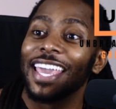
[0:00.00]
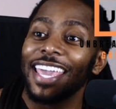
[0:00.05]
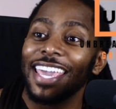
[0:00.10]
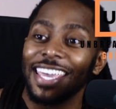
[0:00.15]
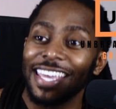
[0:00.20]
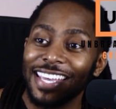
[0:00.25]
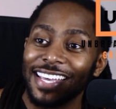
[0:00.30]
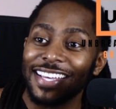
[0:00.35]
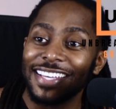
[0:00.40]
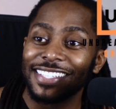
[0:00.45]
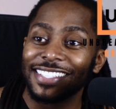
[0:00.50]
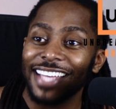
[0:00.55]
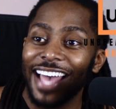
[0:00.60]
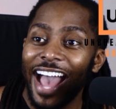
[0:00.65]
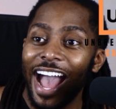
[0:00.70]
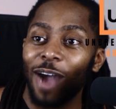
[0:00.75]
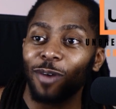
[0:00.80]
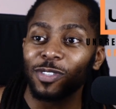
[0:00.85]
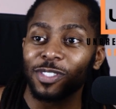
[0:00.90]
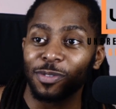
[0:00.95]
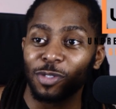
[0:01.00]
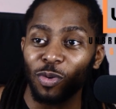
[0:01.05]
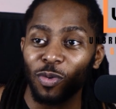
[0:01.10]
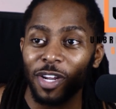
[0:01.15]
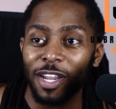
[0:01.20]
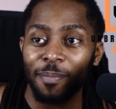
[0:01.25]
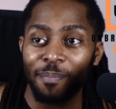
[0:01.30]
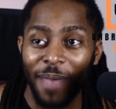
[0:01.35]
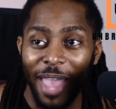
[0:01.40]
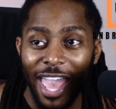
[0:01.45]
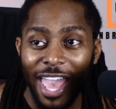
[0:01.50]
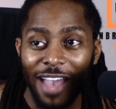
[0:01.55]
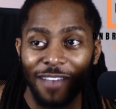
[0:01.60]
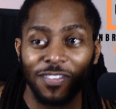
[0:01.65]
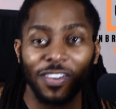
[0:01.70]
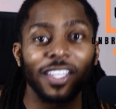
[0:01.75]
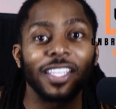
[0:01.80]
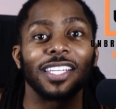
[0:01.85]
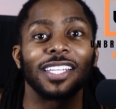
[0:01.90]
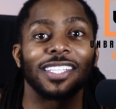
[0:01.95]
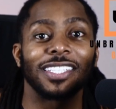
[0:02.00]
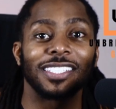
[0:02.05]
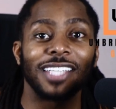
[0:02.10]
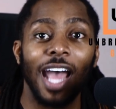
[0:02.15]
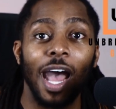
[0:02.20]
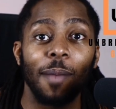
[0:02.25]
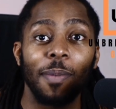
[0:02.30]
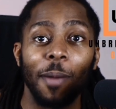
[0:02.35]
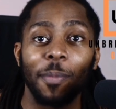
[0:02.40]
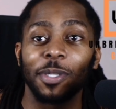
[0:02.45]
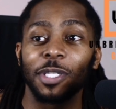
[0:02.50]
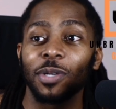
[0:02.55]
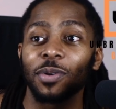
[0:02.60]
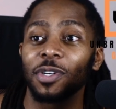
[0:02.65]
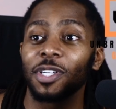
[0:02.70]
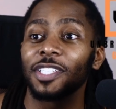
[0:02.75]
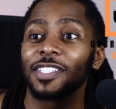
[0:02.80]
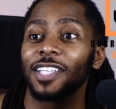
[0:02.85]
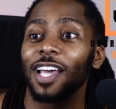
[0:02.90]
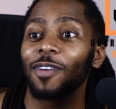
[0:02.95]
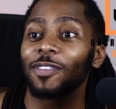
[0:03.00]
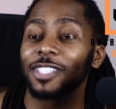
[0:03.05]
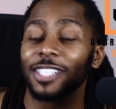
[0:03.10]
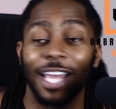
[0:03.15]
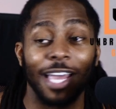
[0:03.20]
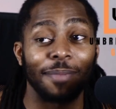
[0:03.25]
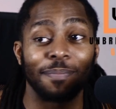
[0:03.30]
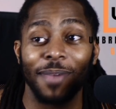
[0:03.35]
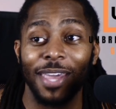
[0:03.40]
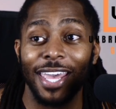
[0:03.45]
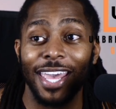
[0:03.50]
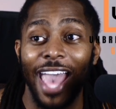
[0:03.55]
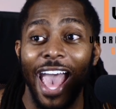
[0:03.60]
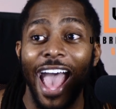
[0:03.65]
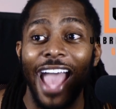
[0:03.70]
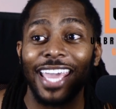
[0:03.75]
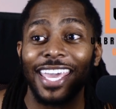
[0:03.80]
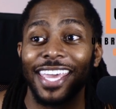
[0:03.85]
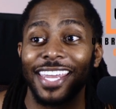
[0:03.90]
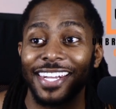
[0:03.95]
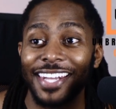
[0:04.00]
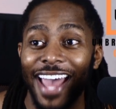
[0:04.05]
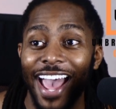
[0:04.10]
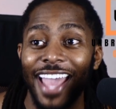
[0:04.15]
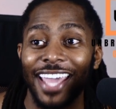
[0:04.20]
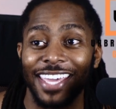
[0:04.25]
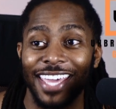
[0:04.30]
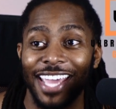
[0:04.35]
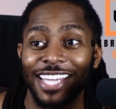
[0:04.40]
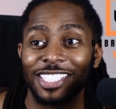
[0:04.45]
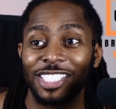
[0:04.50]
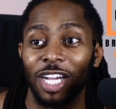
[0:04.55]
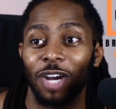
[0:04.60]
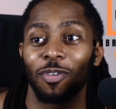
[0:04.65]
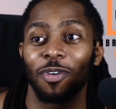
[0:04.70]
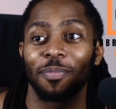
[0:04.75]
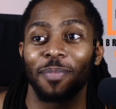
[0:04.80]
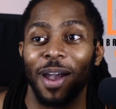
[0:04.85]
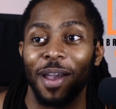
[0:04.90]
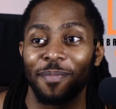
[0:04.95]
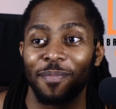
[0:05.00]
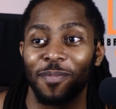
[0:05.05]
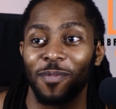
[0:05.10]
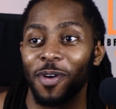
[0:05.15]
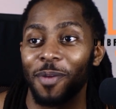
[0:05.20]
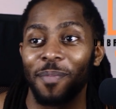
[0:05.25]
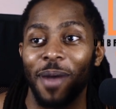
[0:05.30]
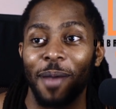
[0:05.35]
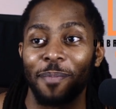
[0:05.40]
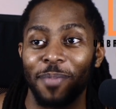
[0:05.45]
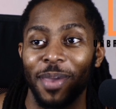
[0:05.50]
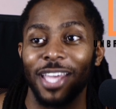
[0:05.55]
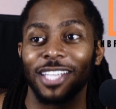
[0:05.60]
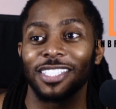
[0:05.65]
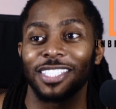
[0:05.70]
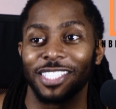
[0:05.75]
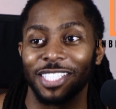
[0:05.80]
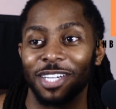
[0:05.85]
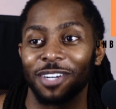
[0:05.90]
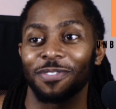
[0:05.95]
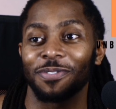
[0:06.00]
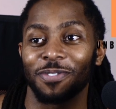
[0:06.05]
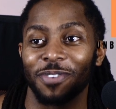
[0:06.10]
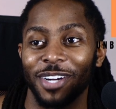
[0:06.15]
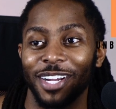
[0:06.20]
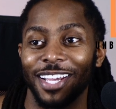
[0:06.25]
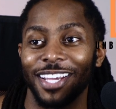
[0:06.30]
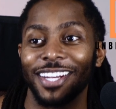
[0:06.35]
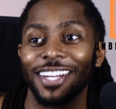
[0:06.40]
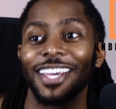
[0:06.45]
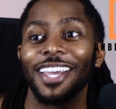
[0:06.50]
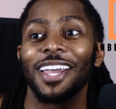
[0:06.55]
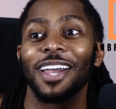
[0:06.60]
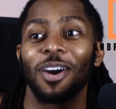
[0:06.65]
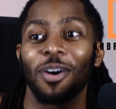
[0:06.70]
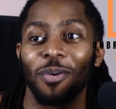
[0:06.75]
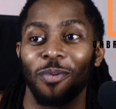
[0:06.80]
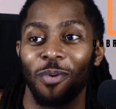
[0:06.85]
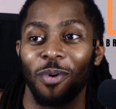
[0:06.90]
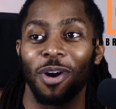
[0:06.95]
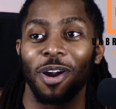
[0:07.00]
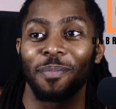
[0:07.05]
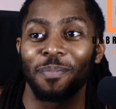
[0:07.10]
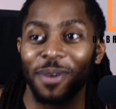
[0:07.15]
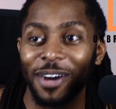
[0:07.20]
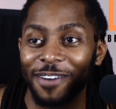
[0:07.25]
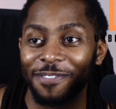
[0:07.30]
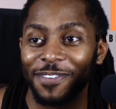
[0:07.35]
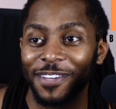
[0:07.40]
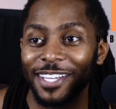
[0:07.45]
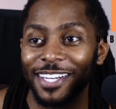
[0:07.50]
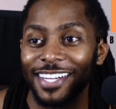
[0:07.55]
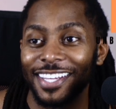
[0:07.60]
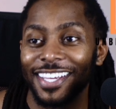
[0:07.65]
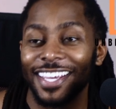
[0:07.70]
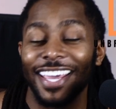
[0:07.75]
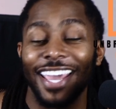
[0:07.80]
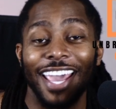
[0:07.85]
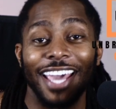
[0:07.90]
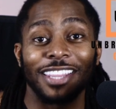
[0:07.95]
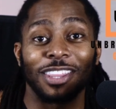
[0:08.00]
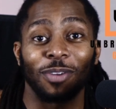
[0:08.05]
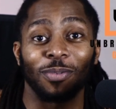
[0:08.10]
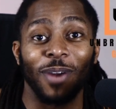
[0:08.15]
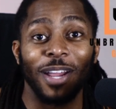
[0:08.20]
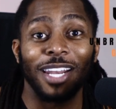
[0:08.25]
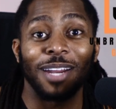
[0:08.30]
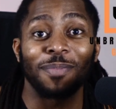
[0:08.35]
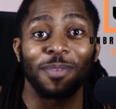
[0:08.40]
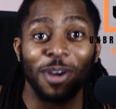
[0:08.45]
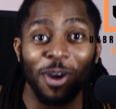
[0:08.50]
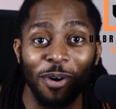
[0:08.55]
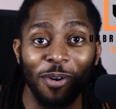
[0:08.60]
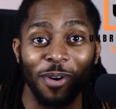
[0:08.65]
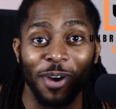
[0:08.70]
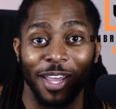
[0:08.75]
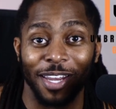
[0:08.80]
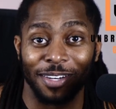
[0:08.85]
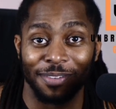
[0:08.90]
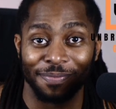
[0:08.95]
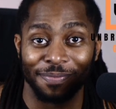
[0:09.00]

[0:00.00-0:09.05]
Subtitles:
is I was doing the math, looking at the job opportunities, and I was like, man, I cannot catch up with my best dear friend Warren Buffett at the rate I'm going.